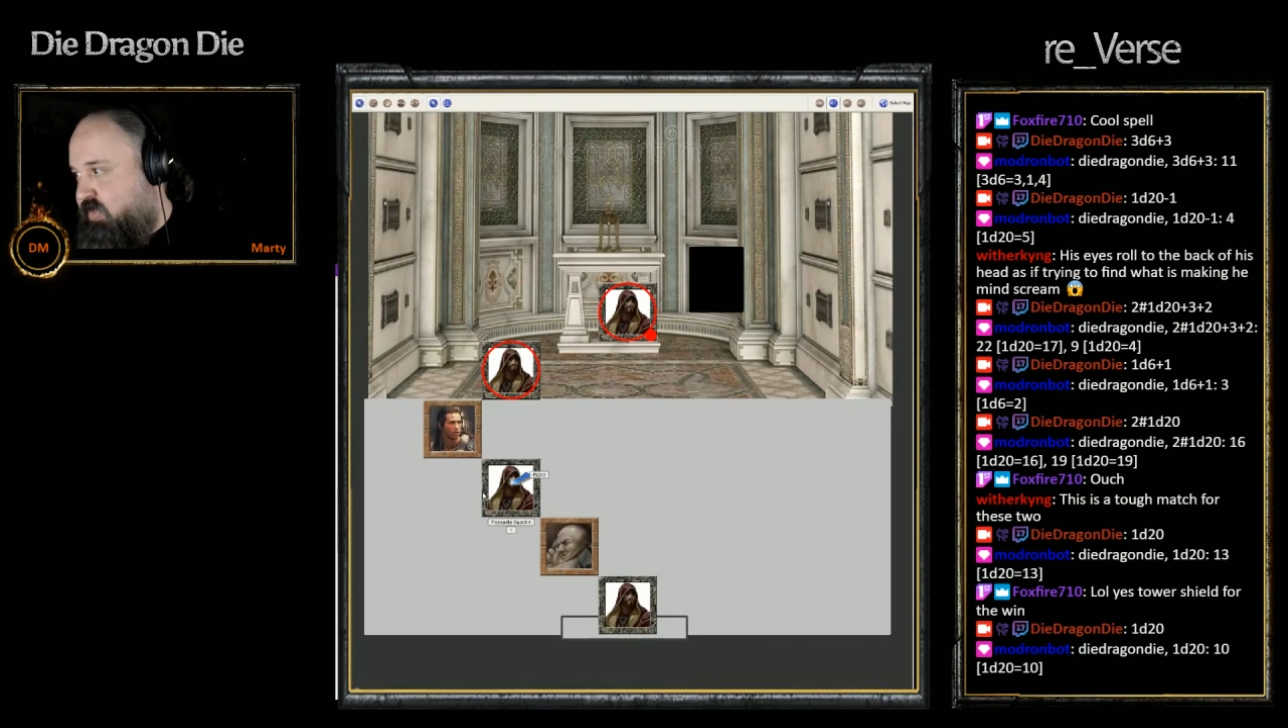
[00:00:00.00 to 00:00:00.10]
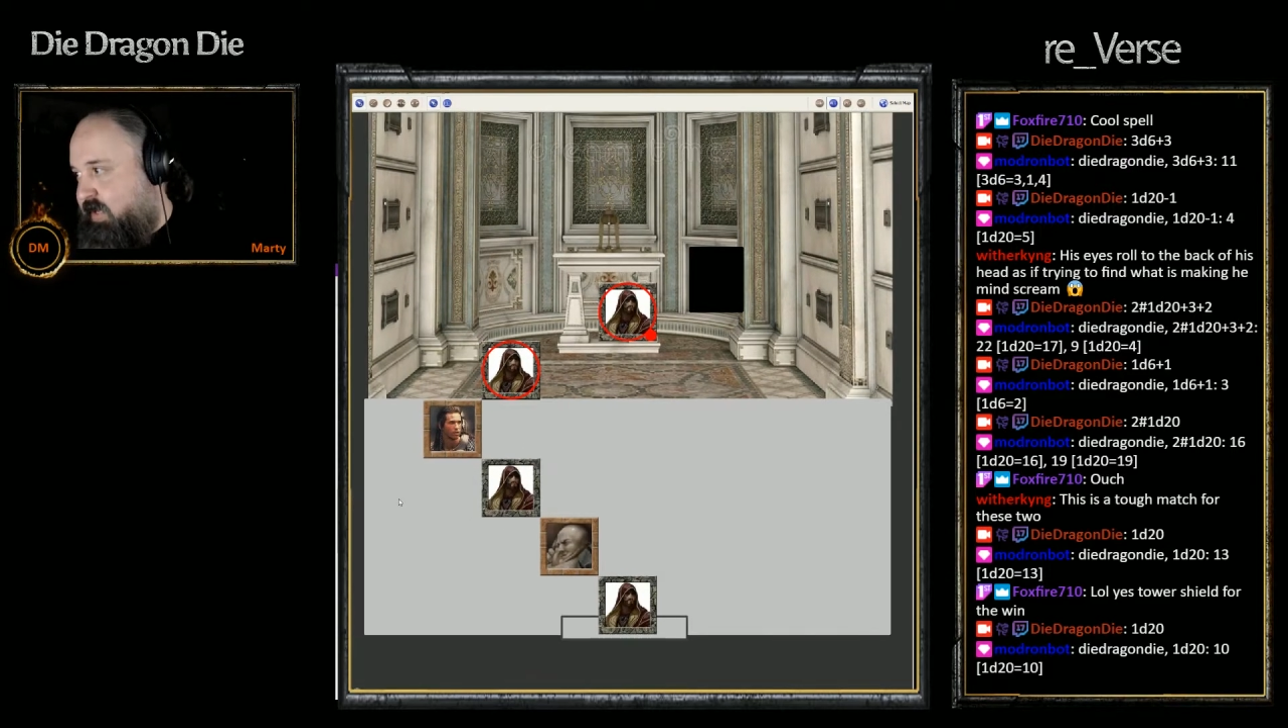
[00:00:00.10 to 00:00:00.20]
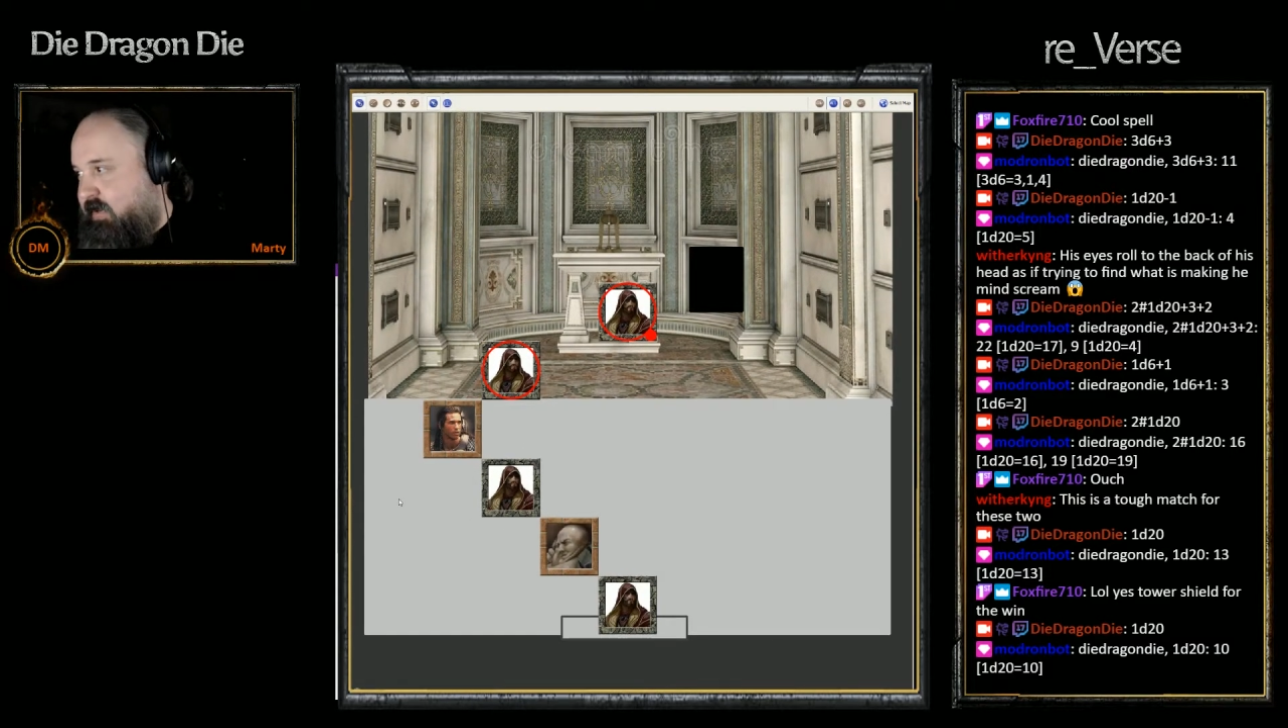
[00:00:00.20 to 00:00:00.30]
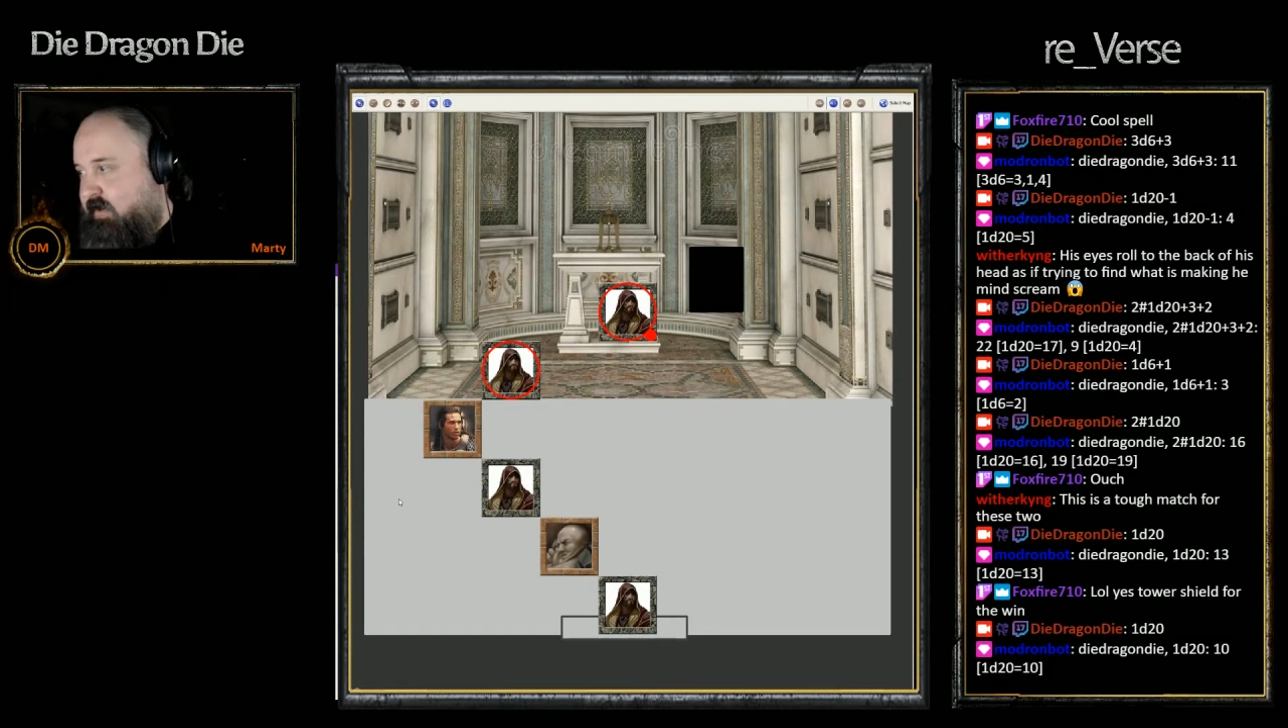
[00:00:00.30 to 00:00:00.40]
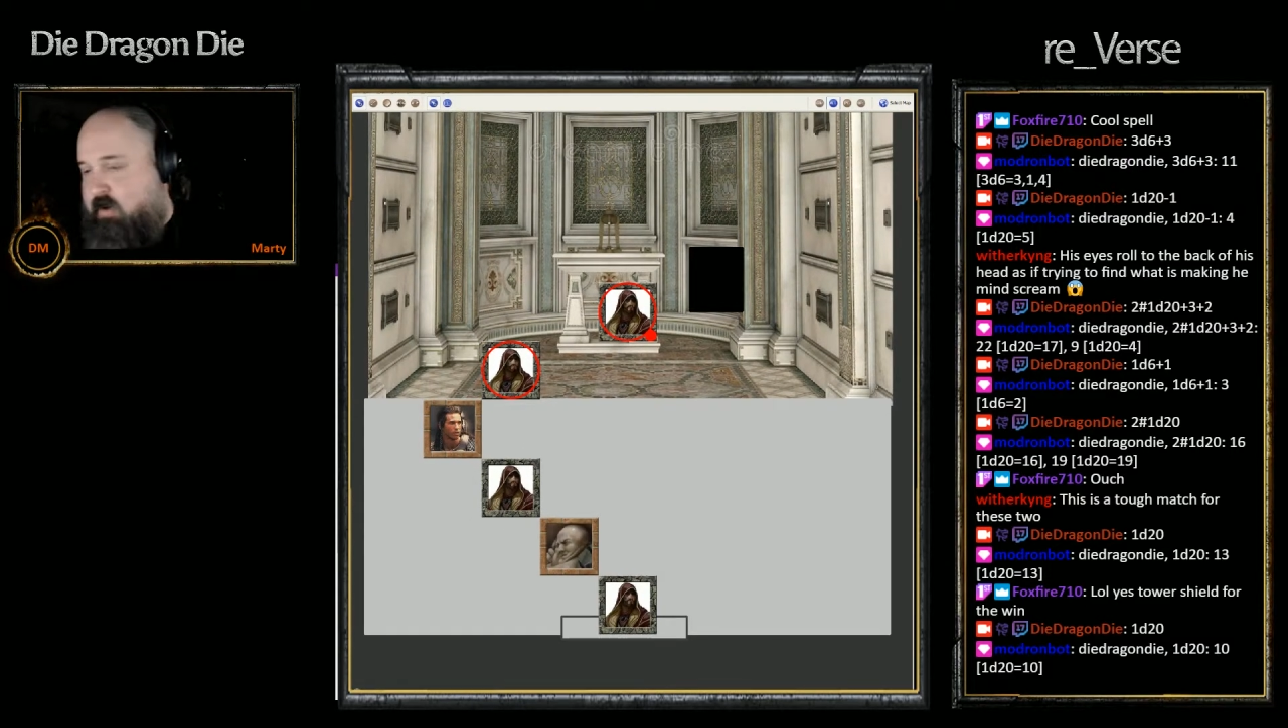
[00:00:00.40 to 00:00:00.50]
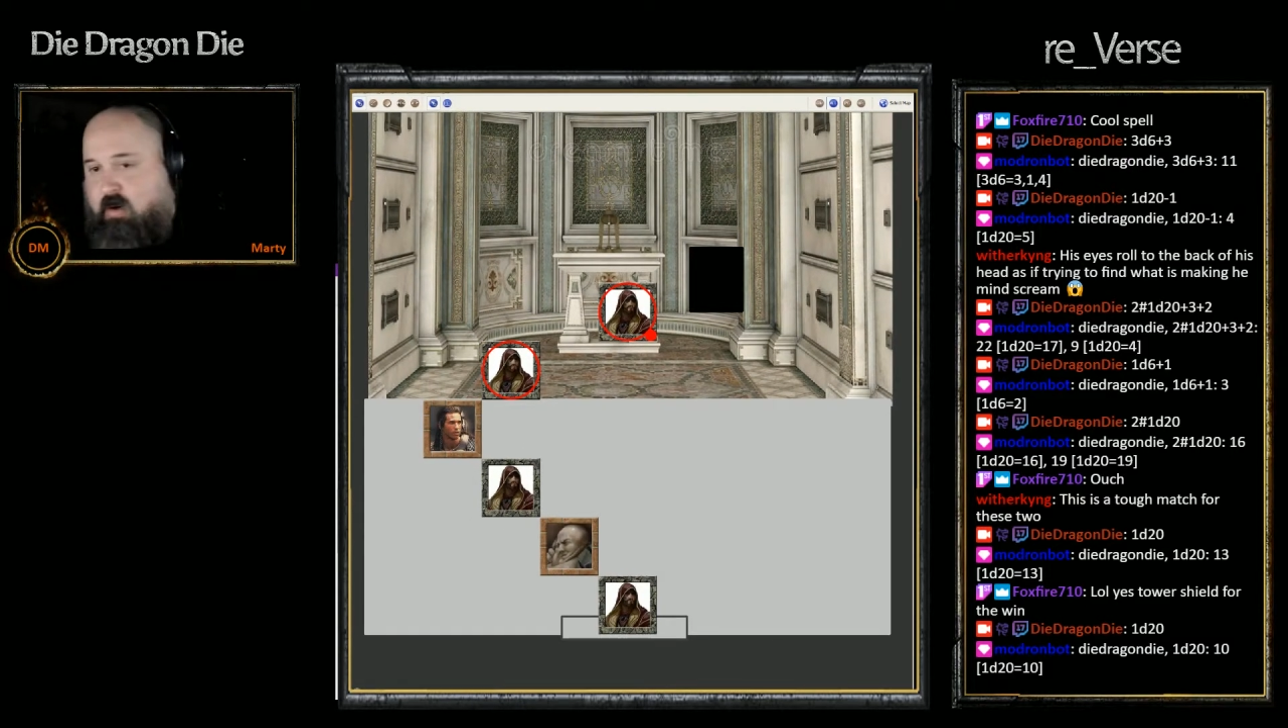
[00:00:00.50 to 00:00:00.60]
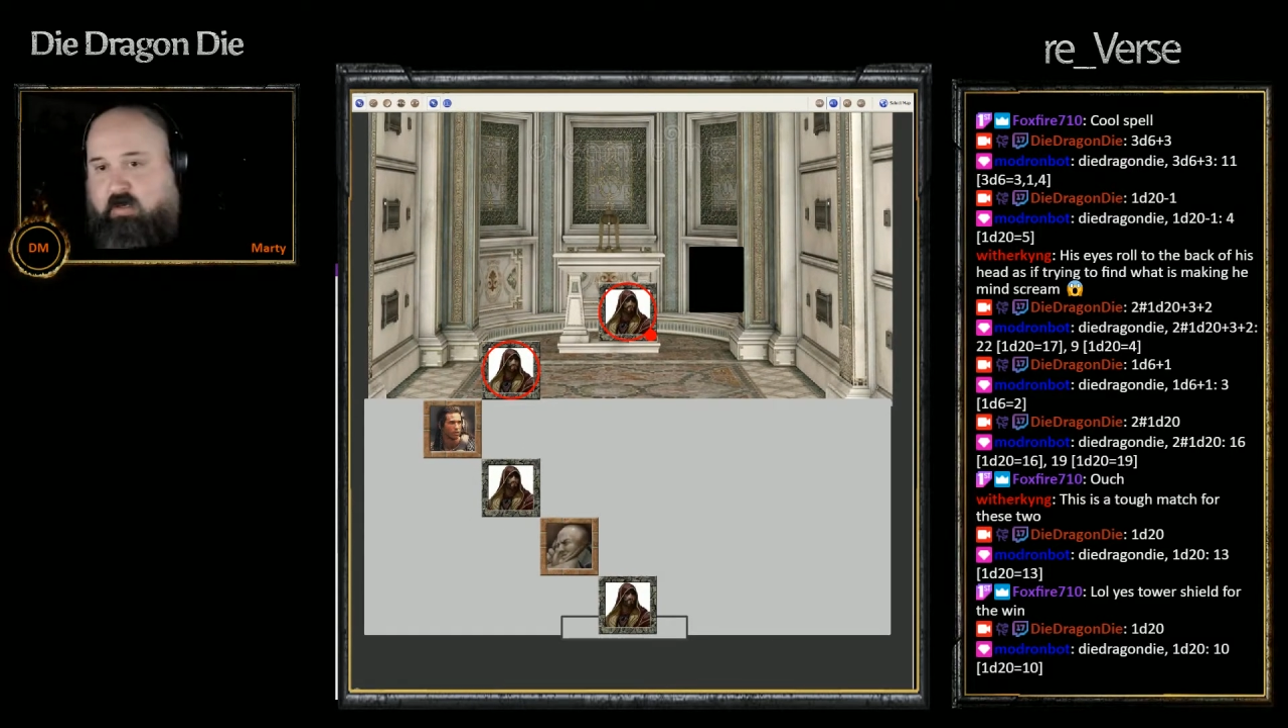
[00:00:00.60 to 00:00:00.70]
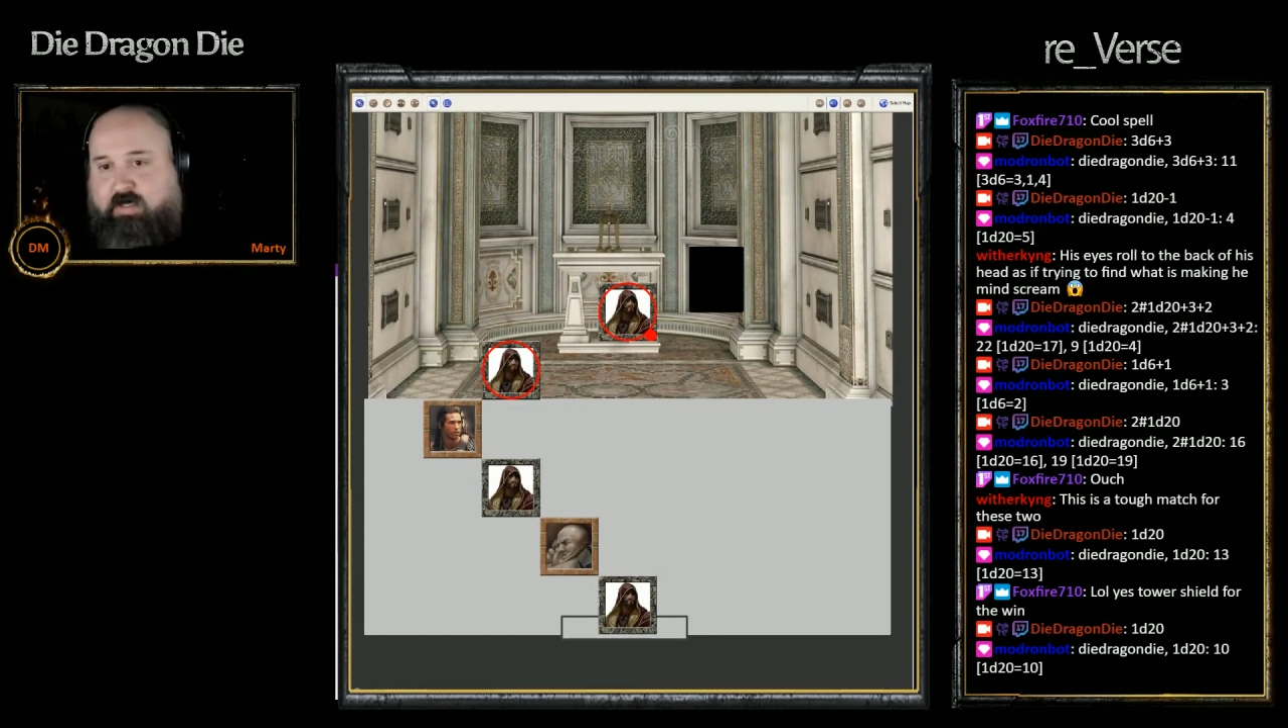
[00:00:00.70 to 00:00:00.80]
that guard